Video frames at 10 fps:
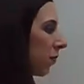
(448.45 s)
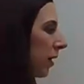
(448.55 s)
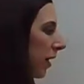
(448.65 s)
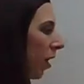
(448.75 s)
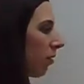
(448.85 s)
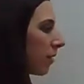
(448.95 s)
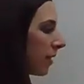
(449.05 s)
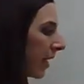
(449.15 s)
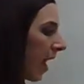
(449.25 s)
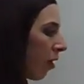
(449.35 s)
we go
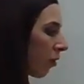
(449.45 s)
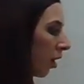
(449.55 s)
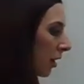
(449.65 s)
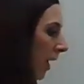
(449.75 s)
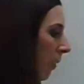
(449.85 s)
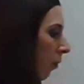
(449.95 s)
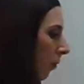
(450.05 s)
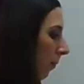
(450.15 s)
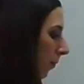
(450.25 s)
down our table,